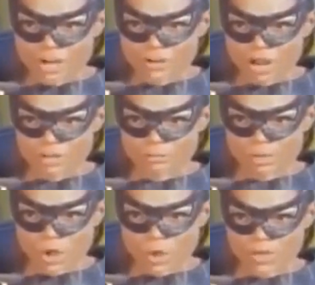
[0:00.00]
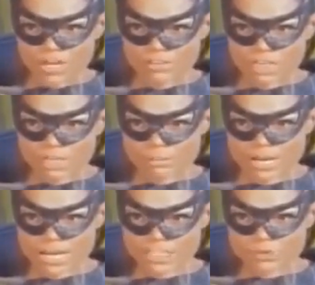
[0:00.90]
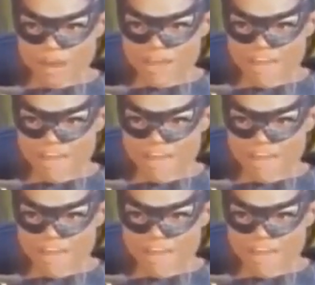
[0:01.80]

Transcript: by the entertainment industry, causing her career to